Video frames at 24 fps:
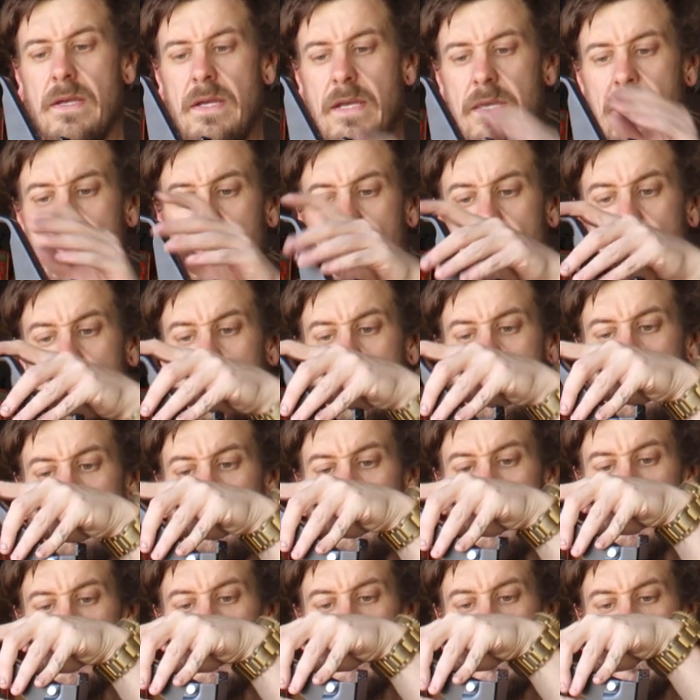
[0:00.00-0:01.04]
and as soon as you
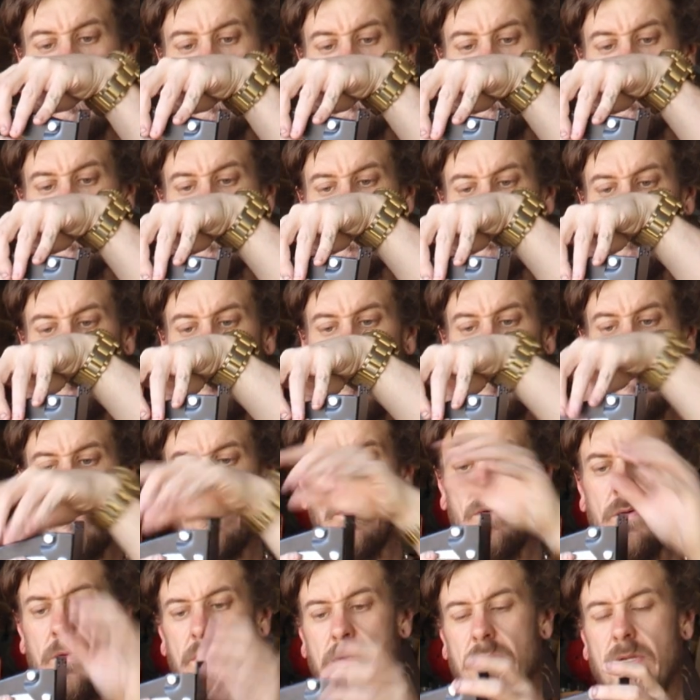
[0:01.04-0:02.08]
push down on this
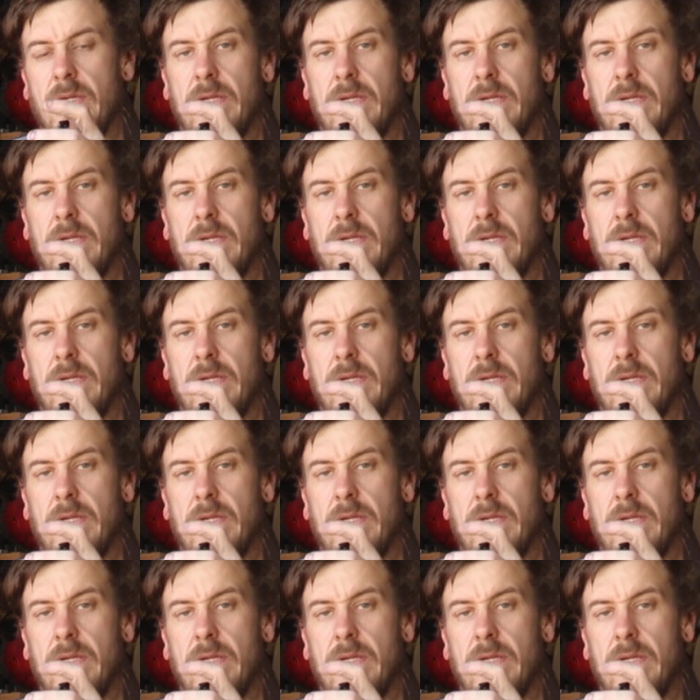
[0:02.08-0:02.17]
pedal,